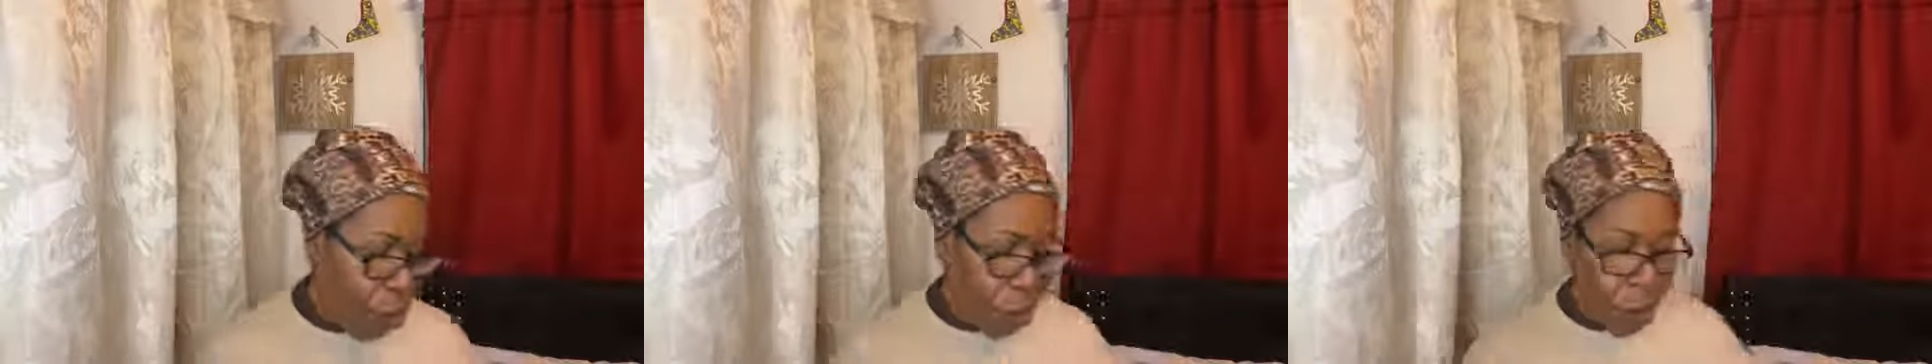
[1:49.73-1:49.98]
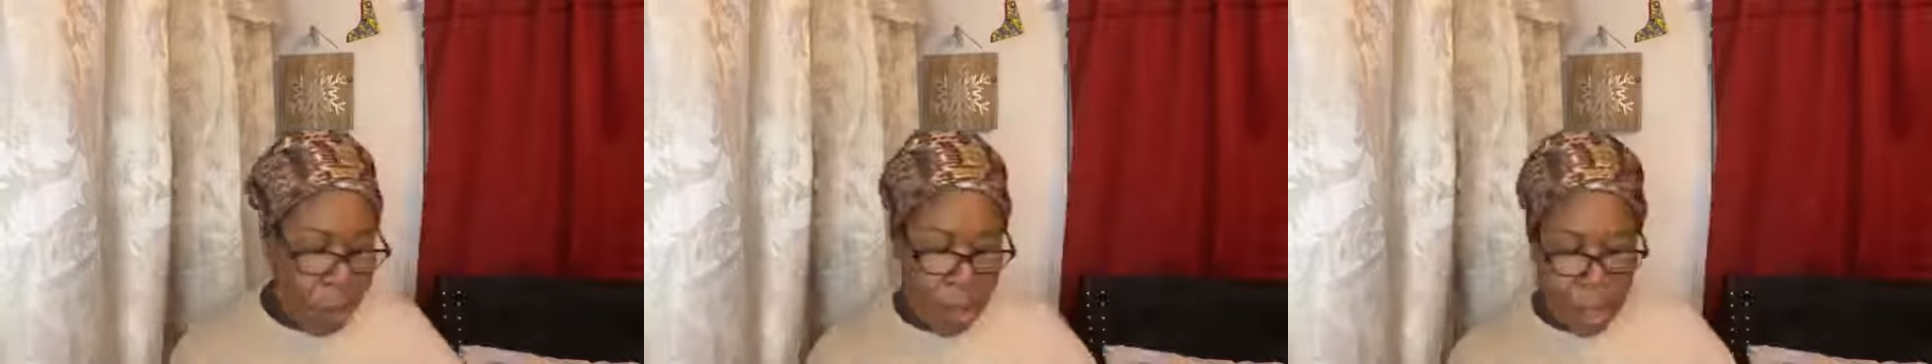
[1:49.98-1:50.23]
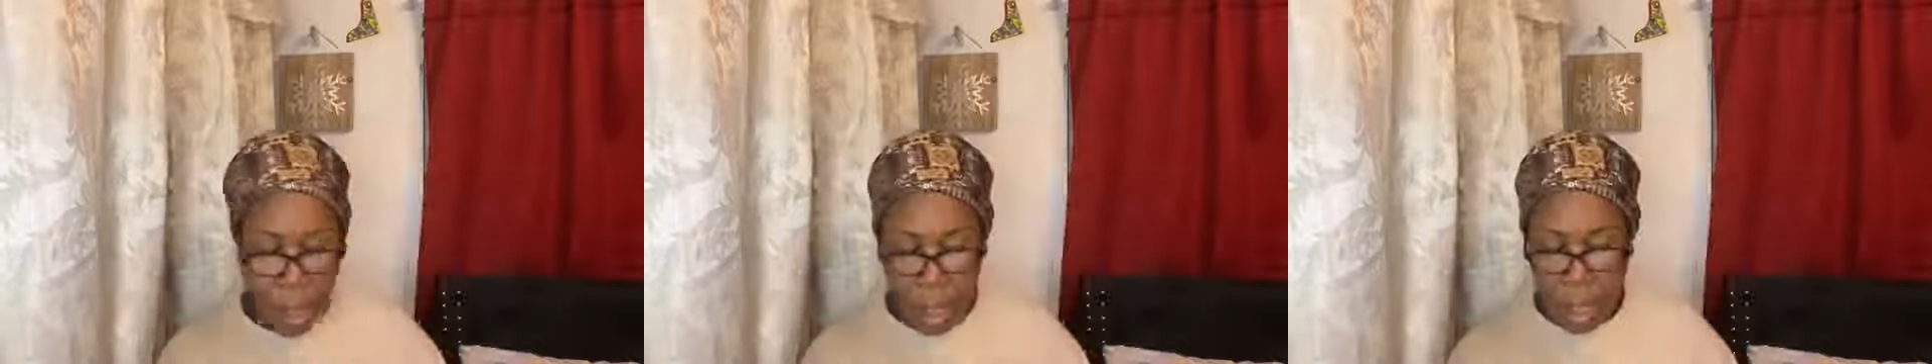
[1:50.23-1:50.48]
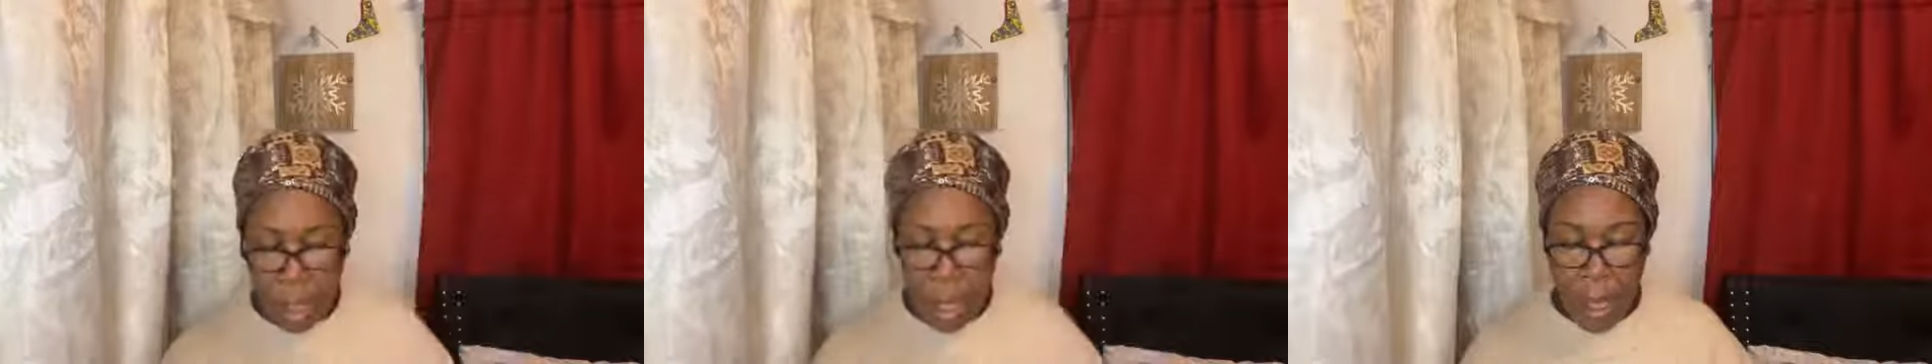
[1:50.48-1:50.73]

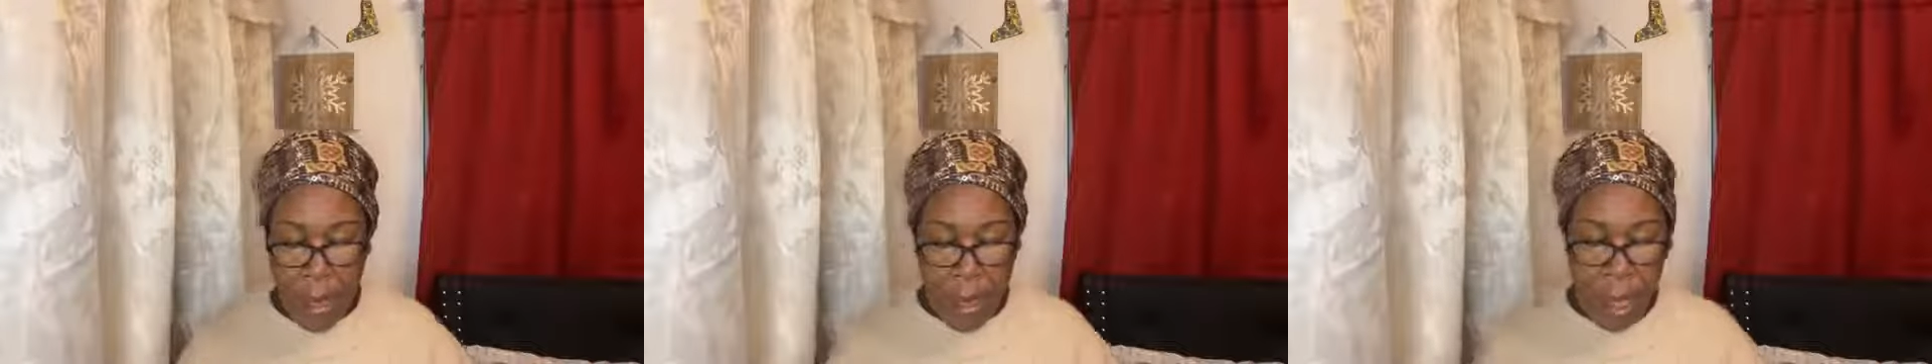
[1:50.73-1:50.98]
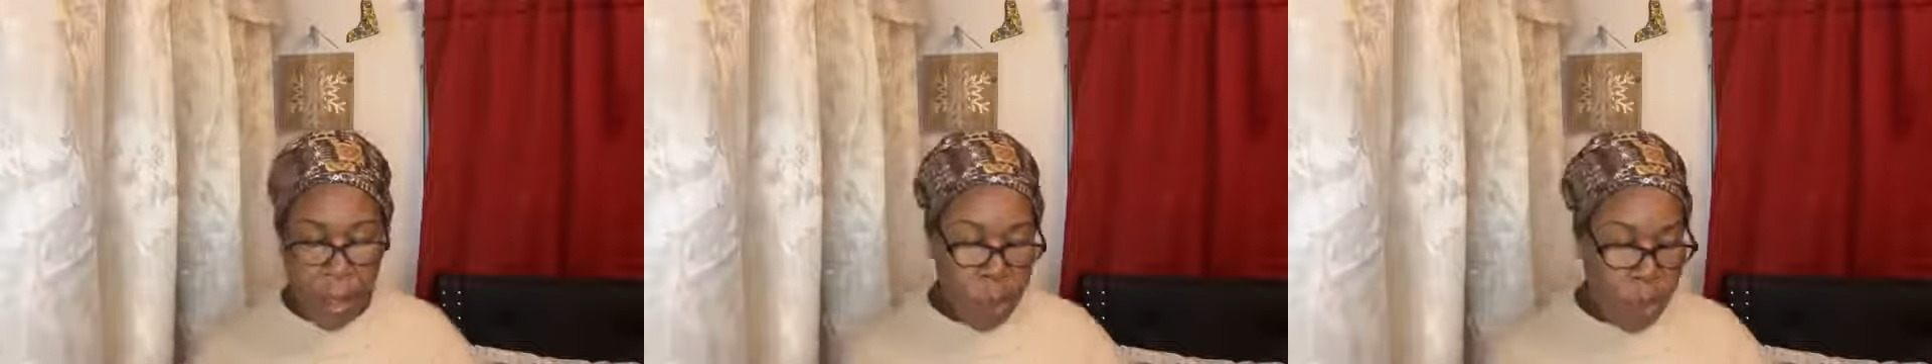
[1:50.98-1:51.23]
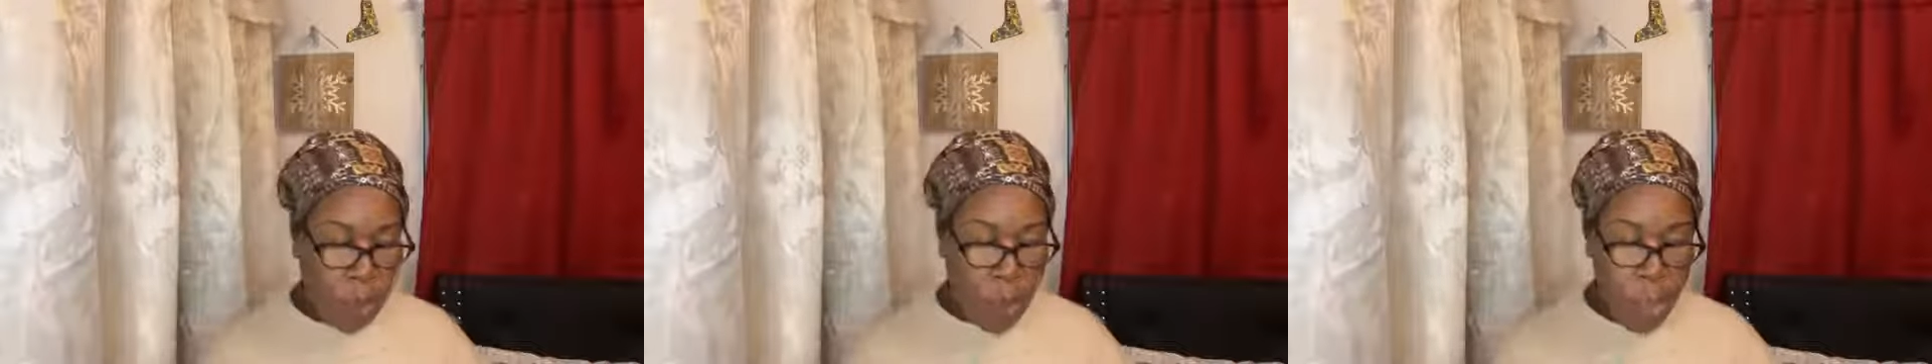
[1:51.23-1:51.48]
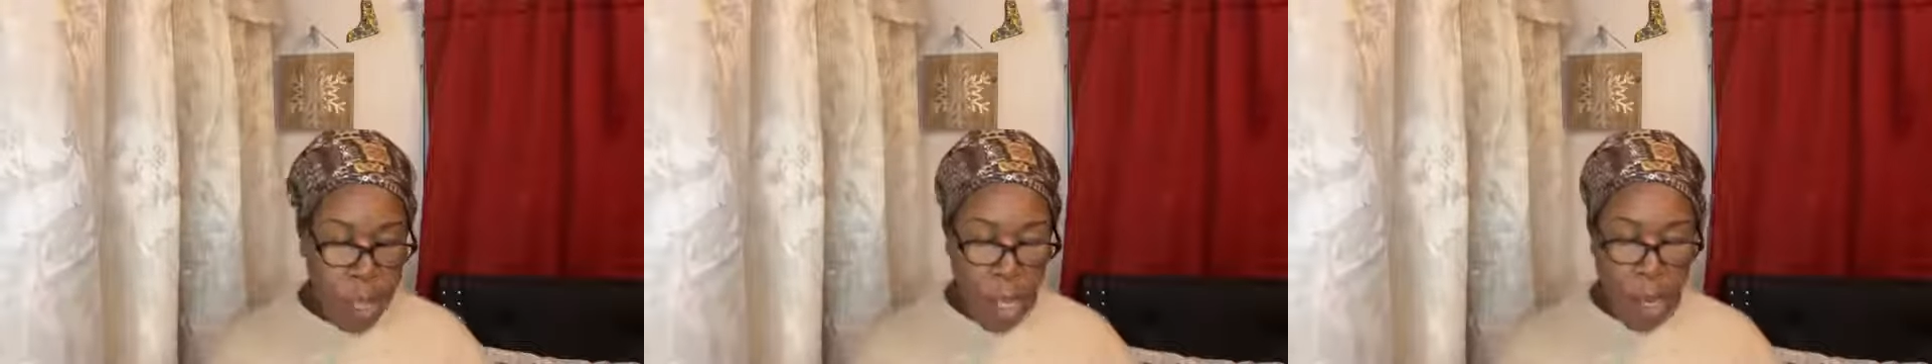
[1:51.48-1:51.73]
thirteen. And so
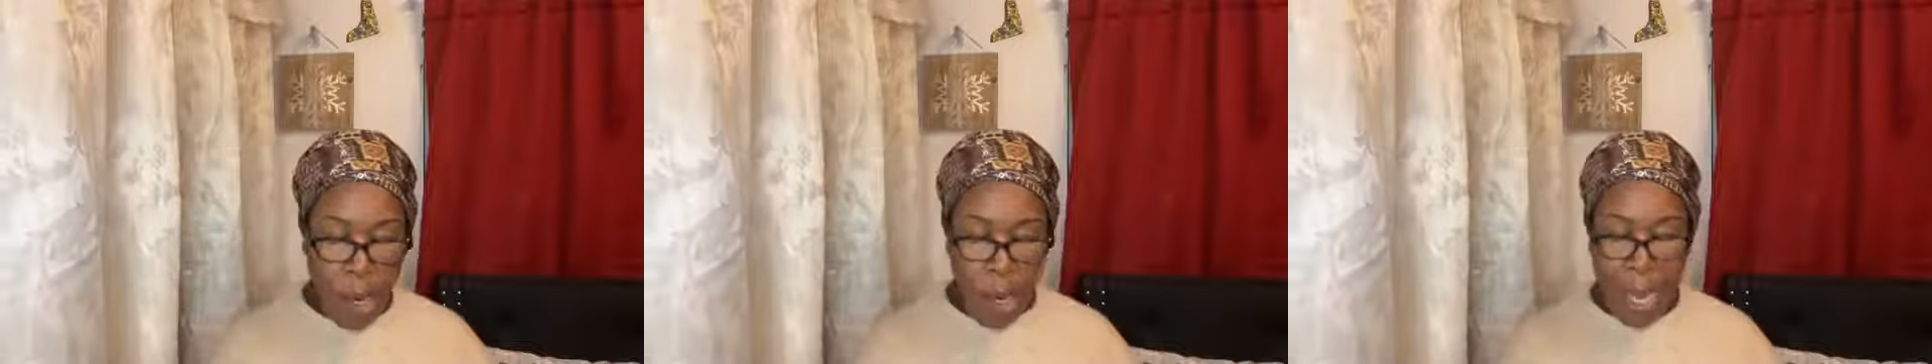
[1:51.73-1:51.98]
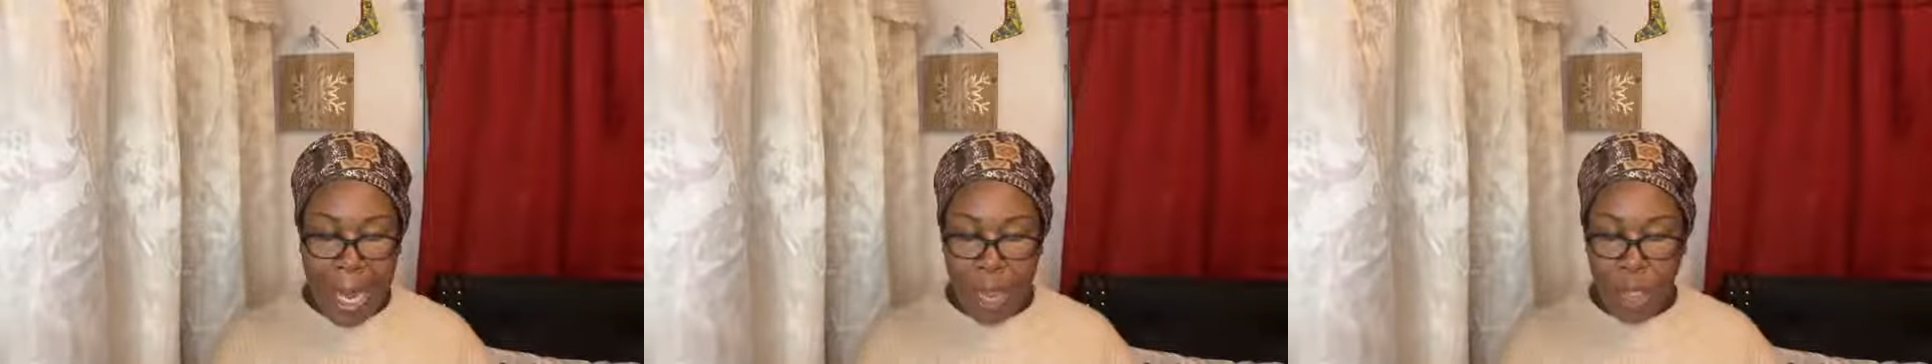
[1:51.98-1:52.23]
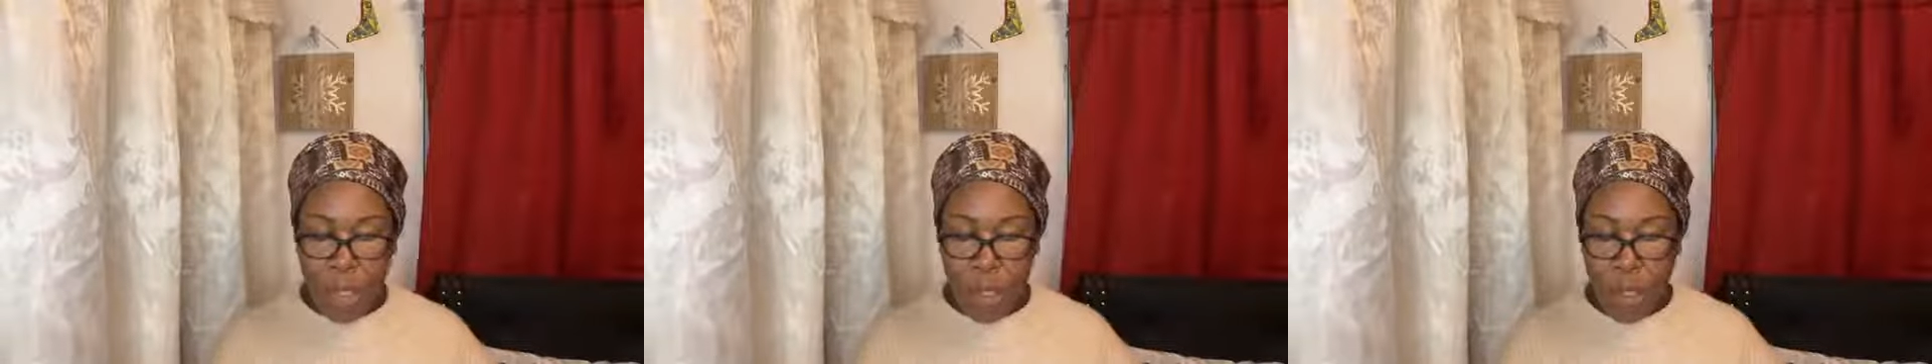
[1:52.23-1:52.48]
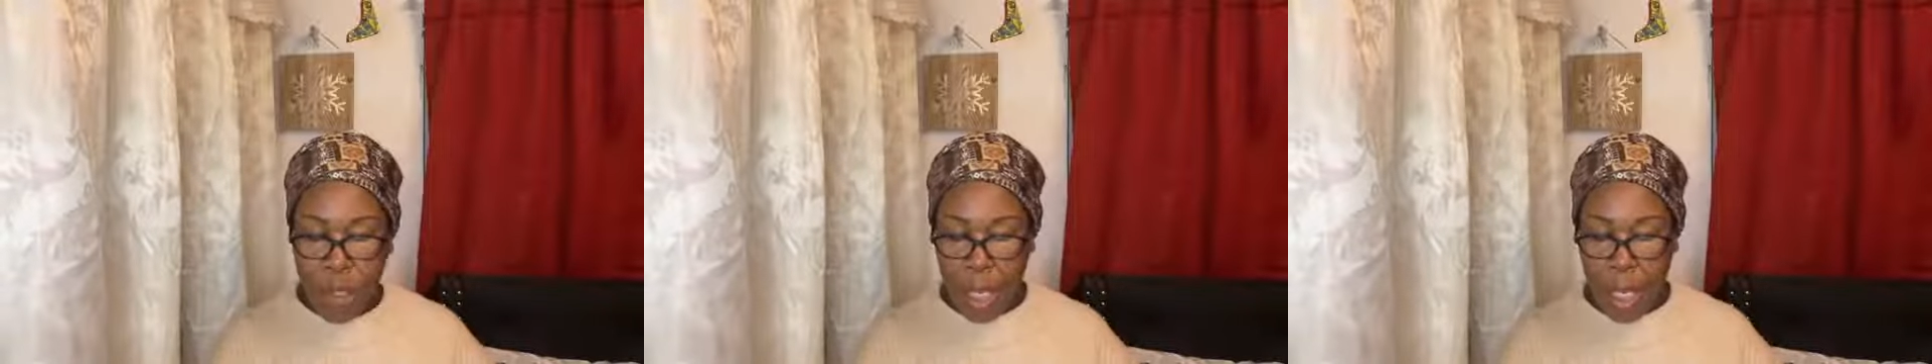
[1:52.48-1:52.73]
we are angels